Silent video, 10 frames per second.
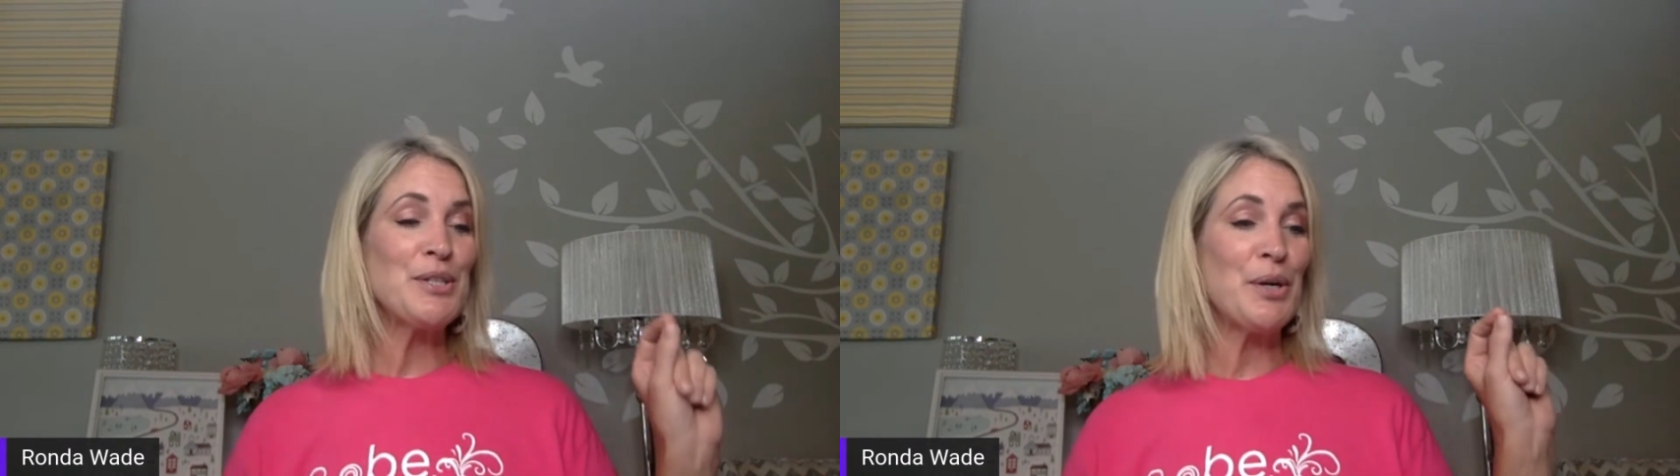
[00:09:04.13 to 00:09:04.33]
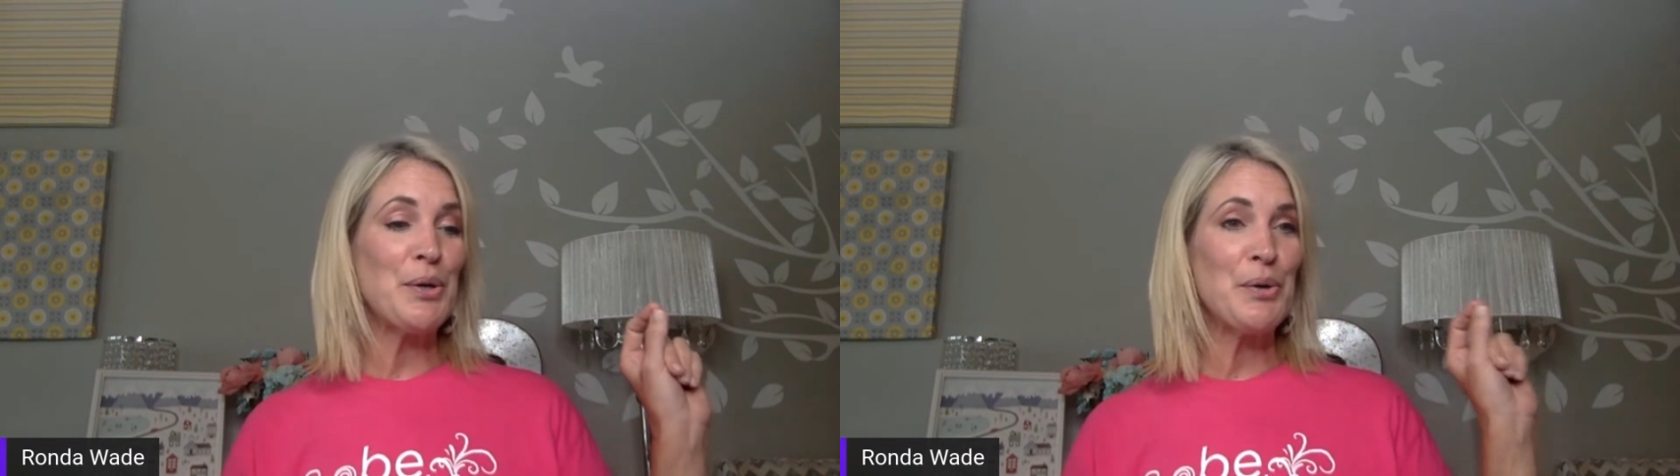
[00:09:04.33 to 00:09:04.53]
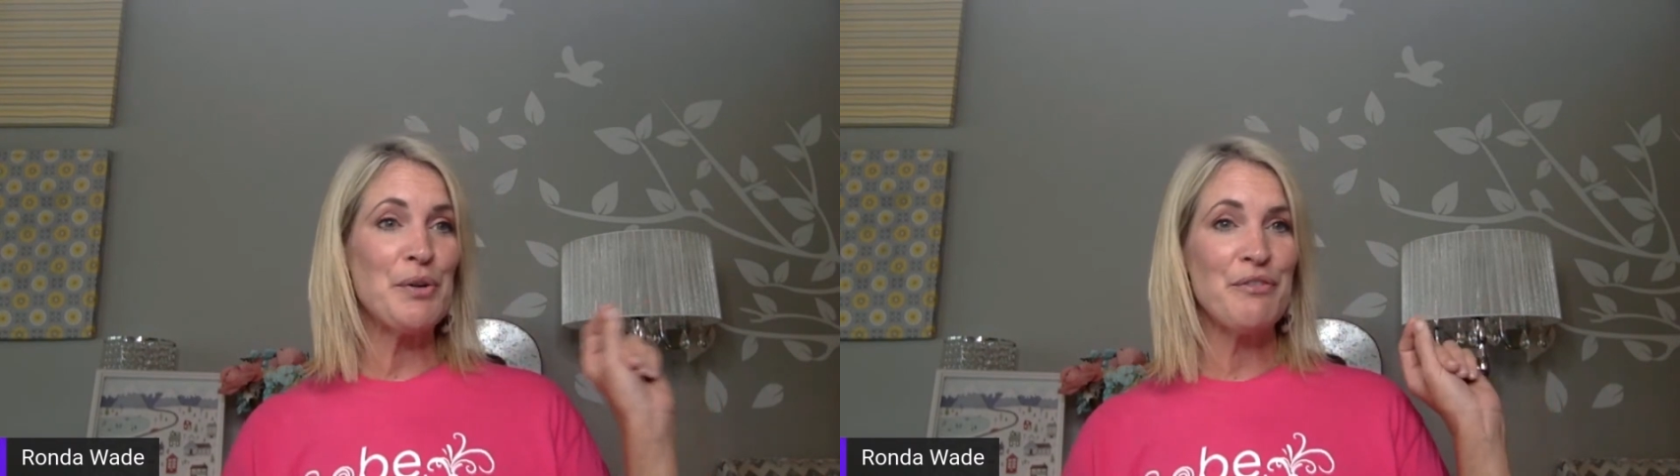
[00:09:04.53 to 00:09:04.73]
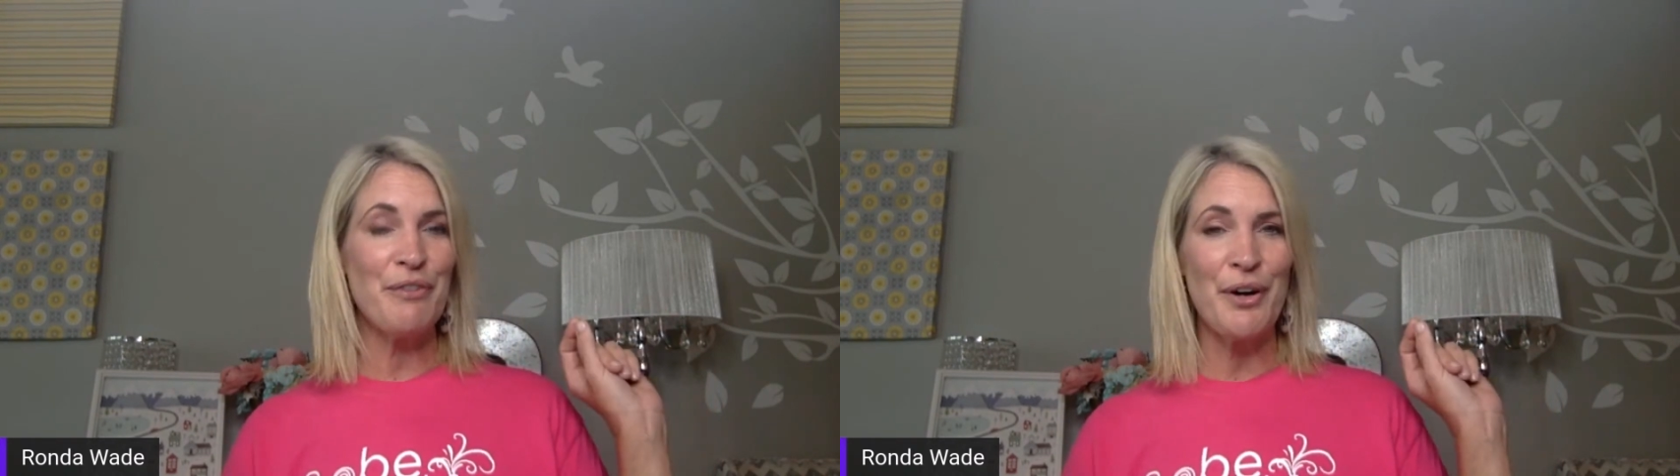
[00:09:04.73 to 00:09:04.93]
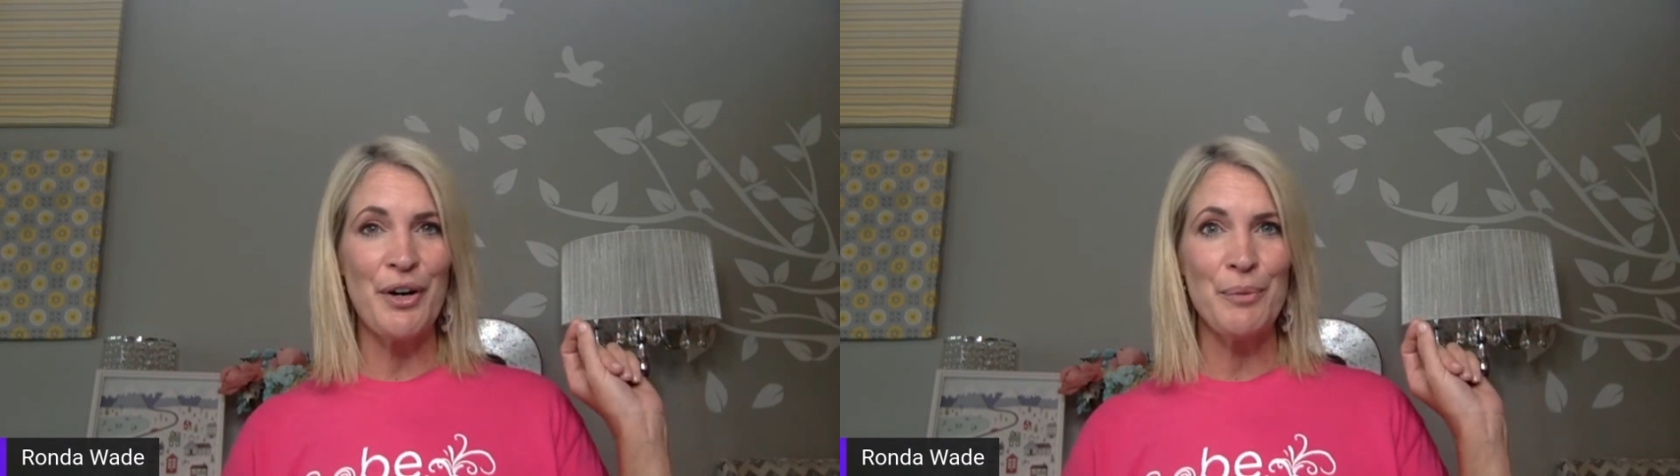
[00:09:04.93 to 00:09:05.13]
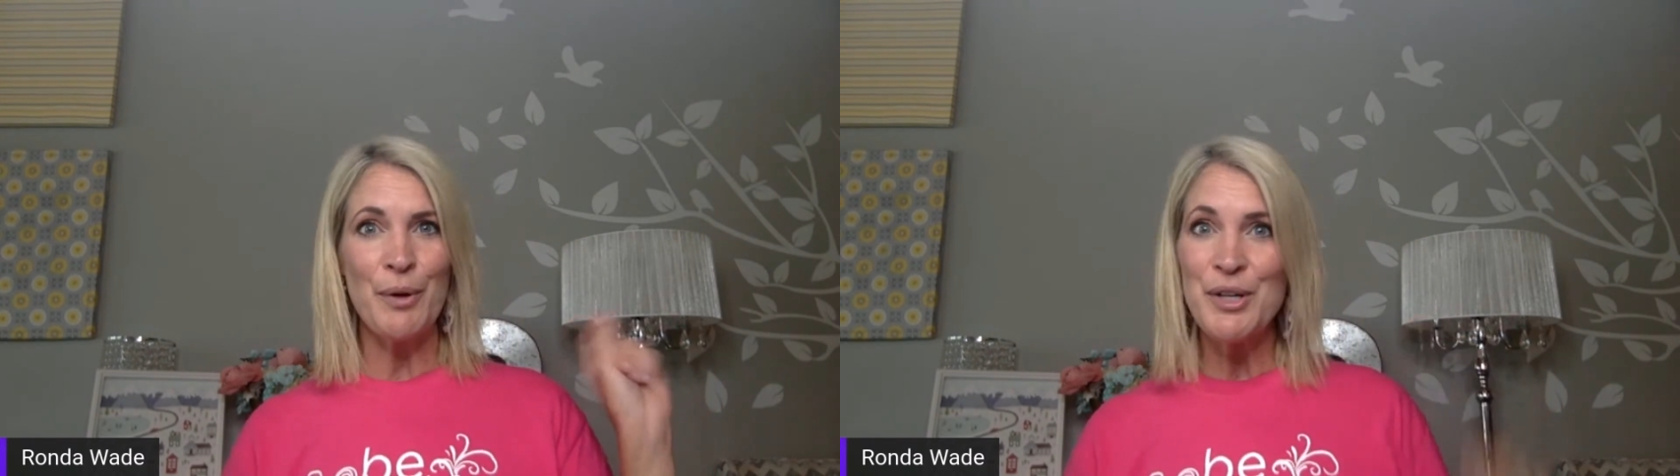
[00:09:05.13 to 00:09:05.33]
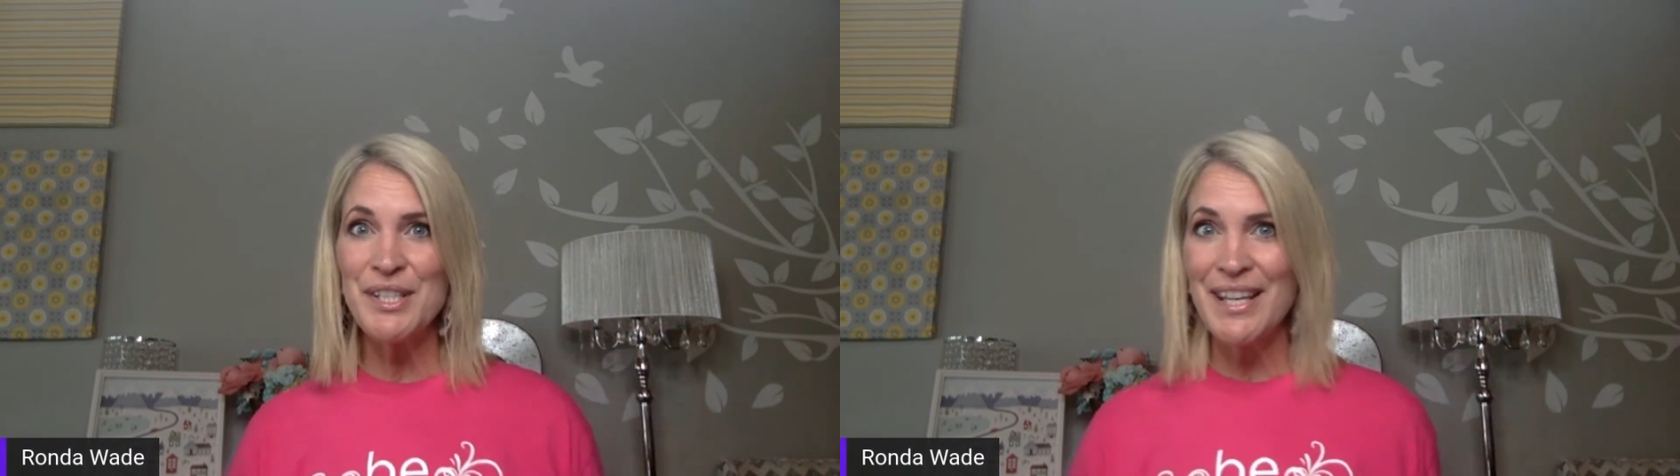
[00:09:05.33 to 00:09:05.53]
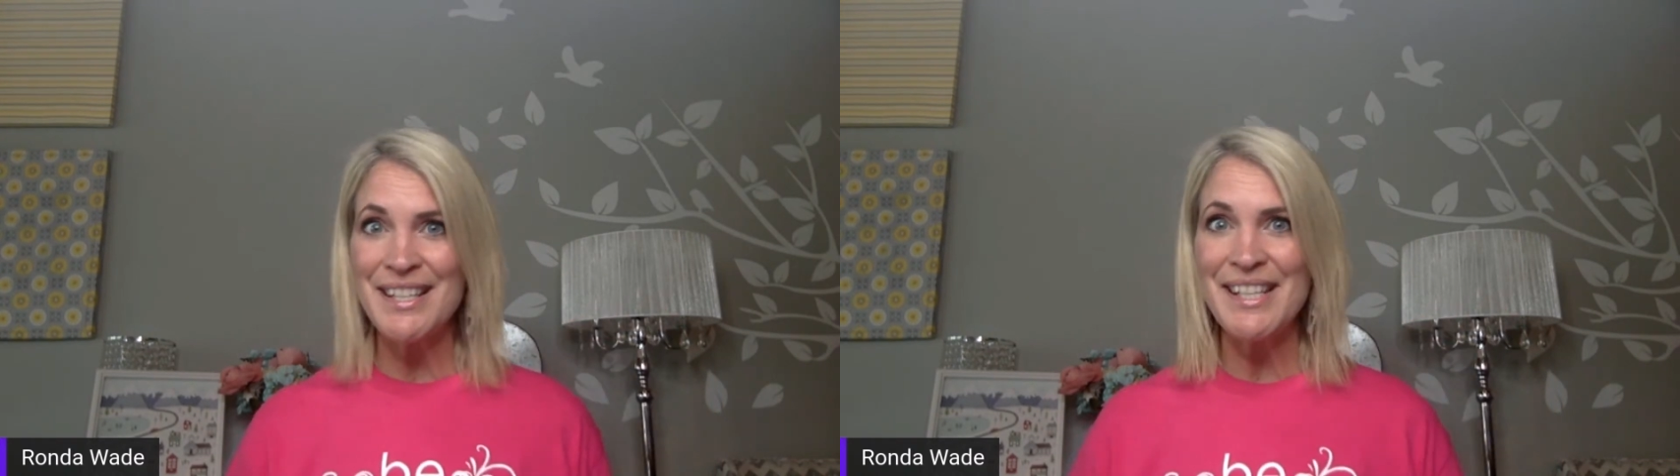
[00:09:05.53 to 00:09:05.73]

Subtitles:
So for personally